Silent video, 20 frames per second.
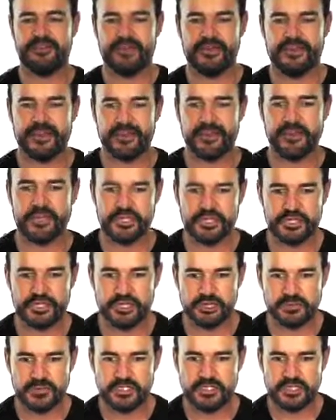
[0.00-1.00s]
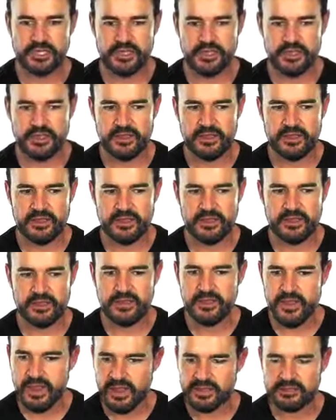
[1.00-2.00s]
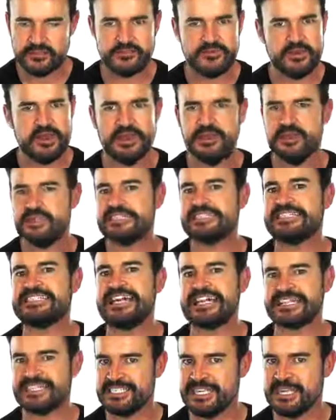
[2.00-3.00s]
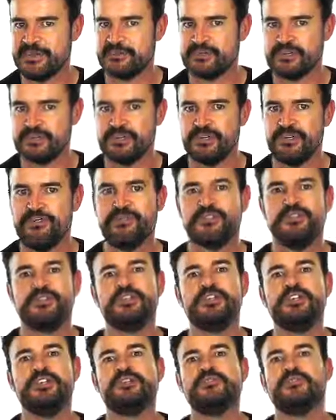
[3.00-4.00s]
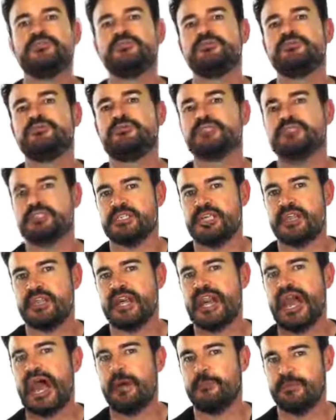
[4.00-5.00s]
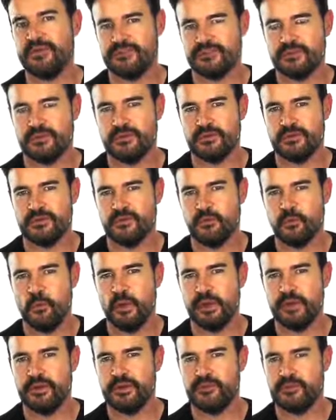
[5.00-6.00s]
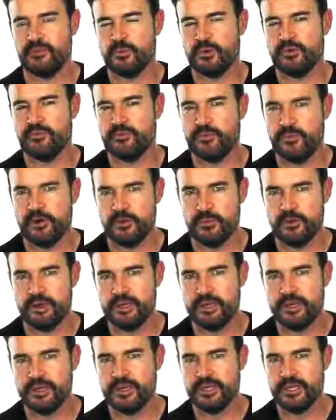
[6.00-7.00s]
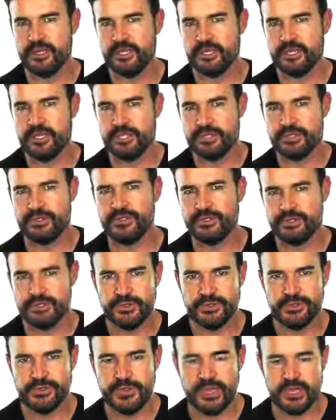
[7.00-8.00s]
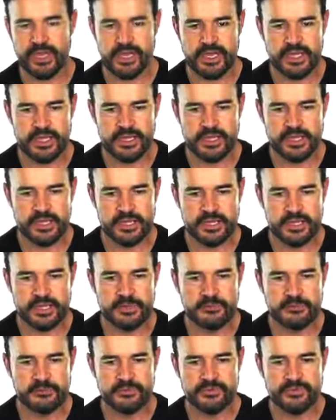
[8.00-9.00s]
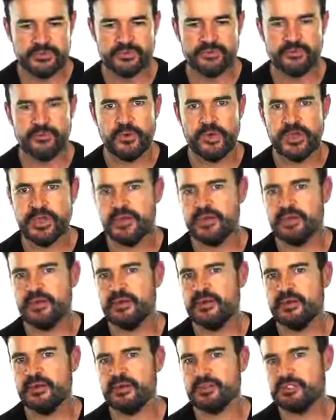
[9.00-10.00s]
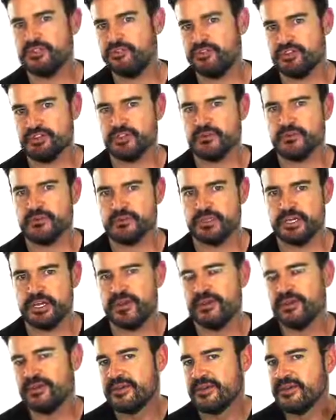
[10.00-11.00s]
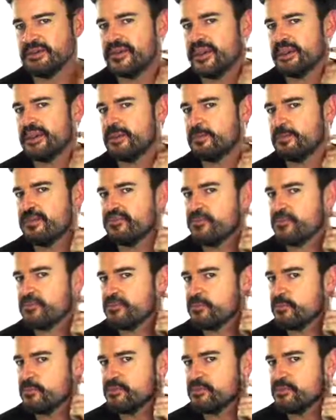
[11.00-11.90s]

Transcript: And she would say, yes, Fran, it's not chapter, you need to say episode when referring to a TV show, okay? An episode.